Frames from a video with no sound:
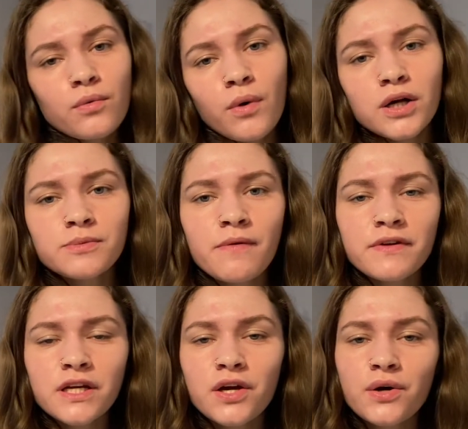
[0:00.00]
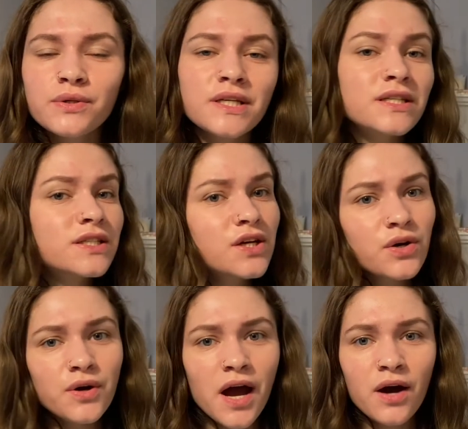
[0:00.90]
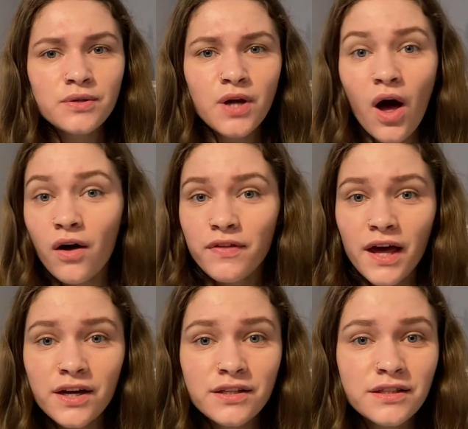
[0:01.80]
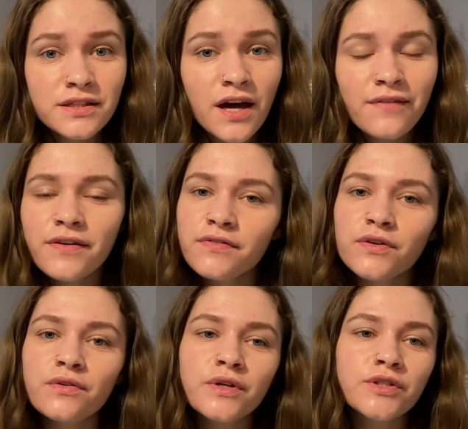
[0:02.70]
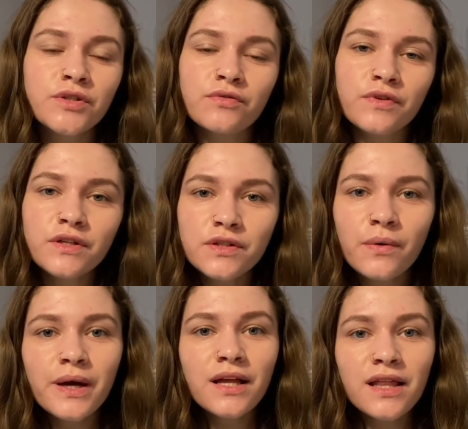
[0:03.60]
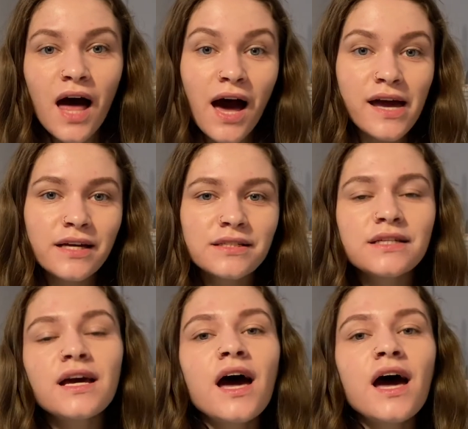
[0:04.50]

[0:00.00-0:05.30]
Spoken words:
watch my videos, stick around, all that good stuff if you do feel so inclined.